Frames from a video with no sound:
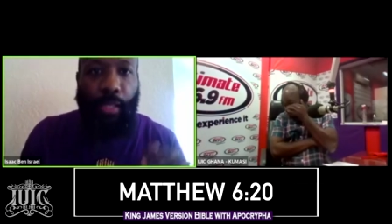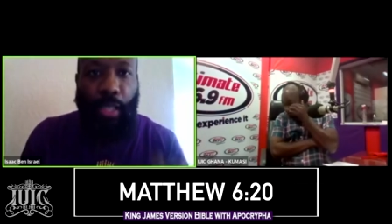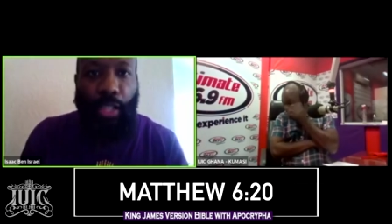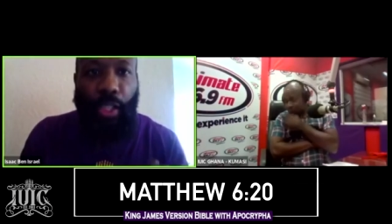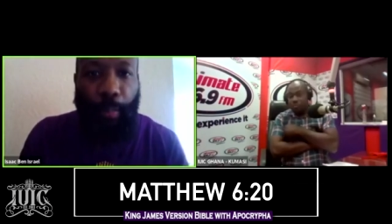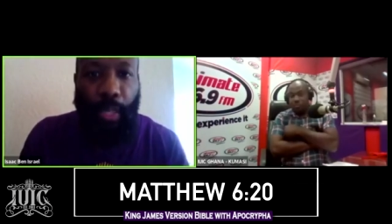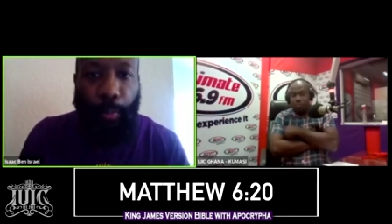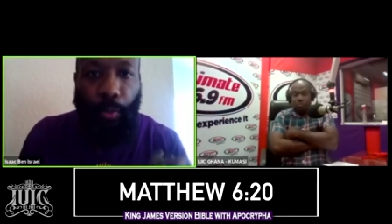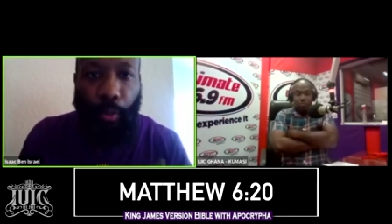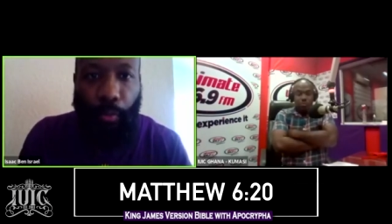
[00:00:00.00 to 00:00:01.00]
teaching
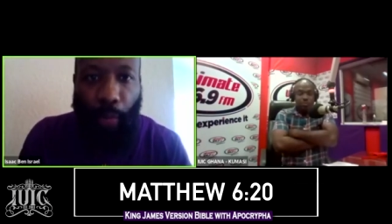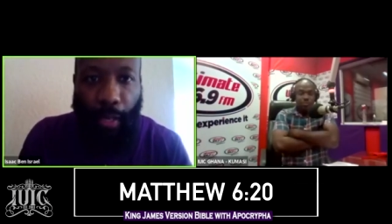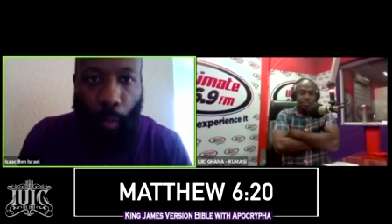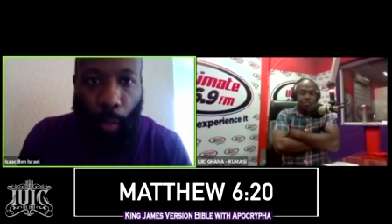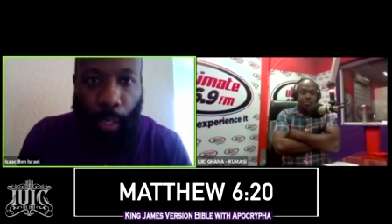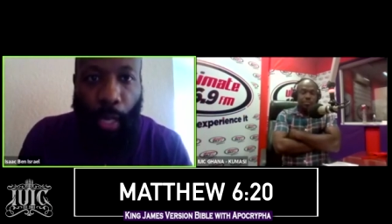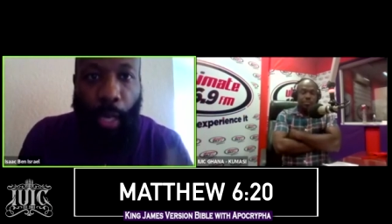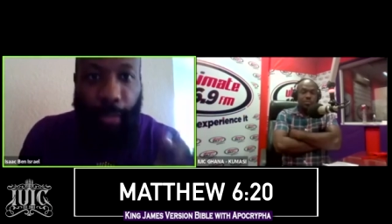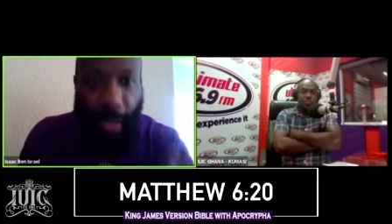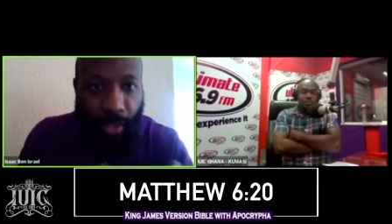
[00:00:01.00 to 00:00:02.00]
people the right way.
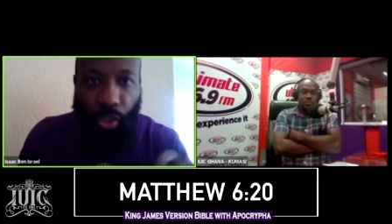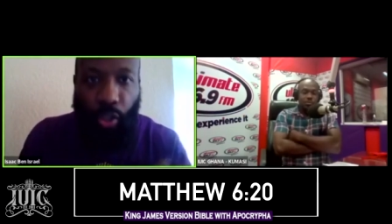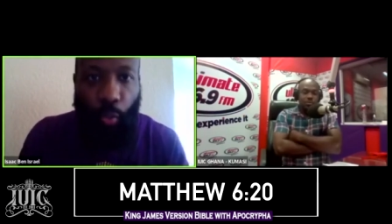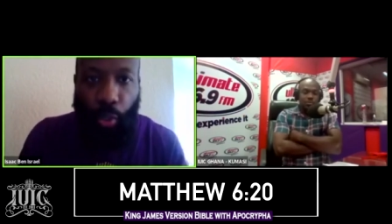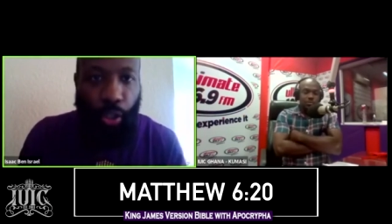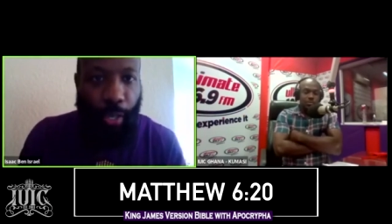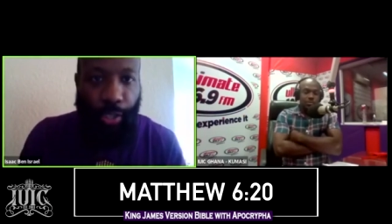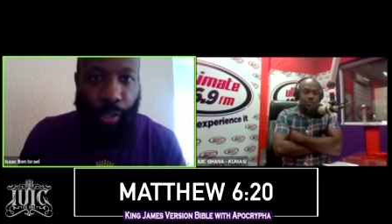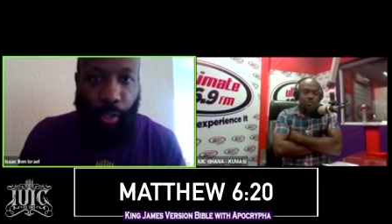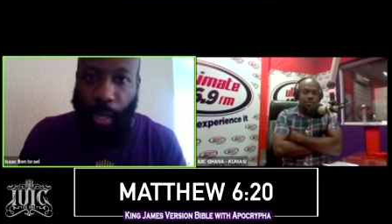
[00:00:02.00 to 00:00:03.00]
That's the true
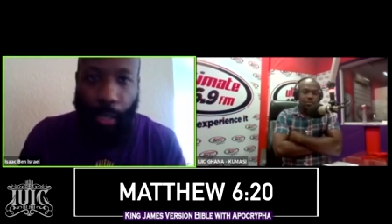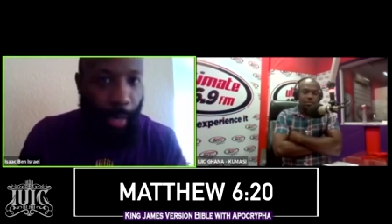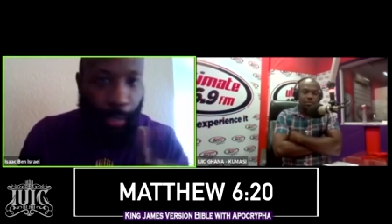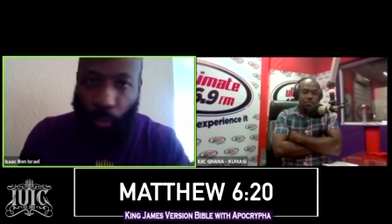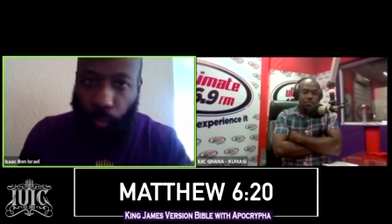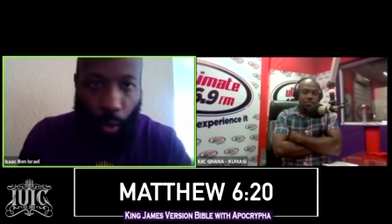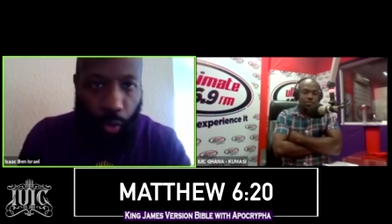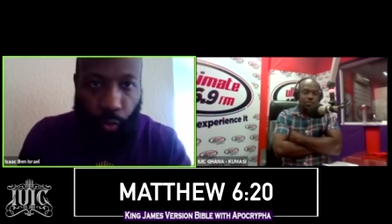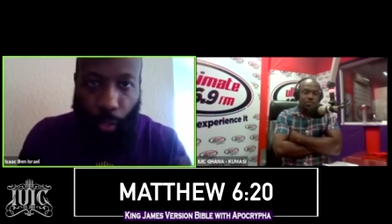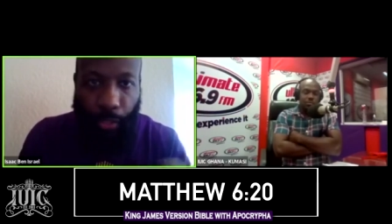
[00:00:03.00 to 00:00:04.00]
treasures, not the
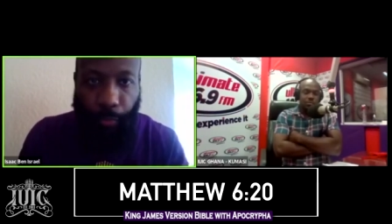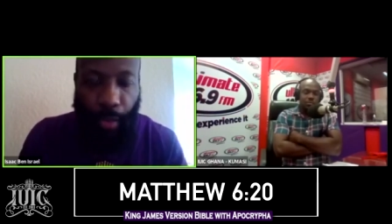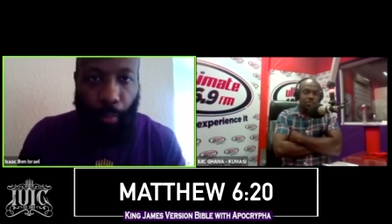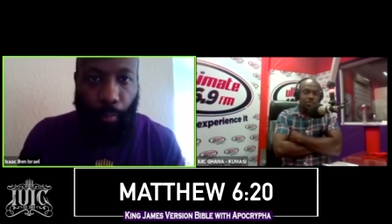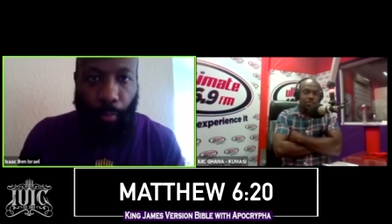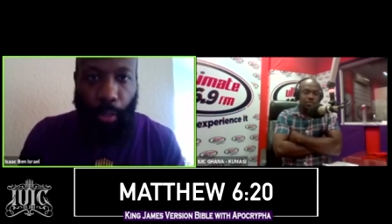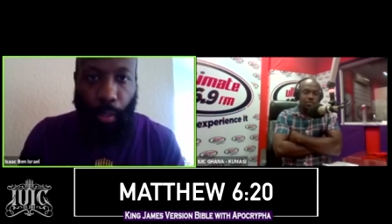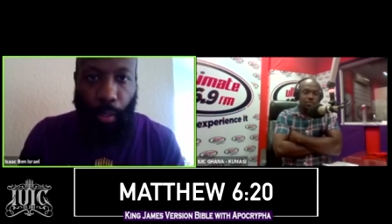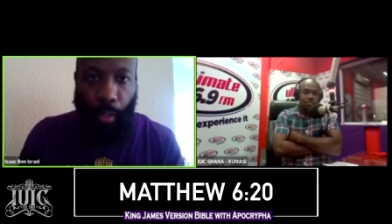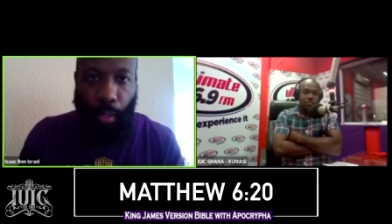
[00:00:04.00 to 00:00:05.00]
Rolls Royce Phantom,
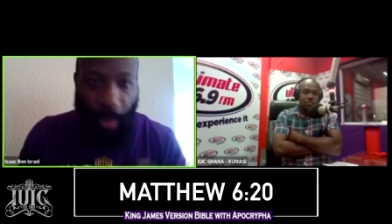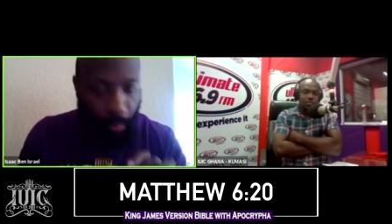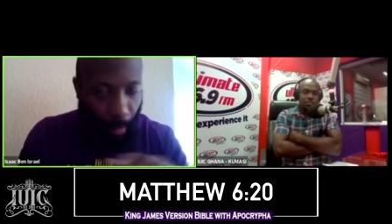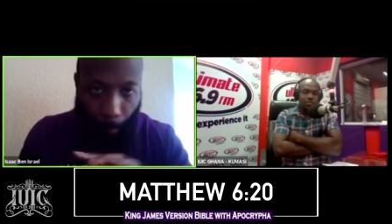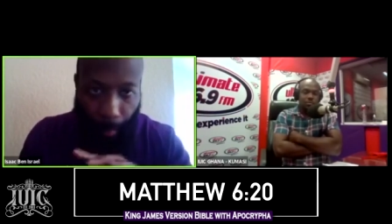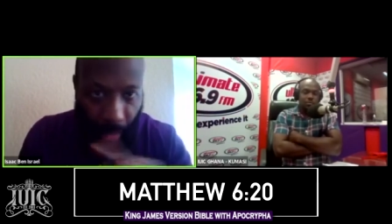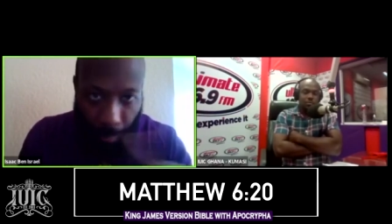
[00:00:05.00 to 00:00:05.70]
not the big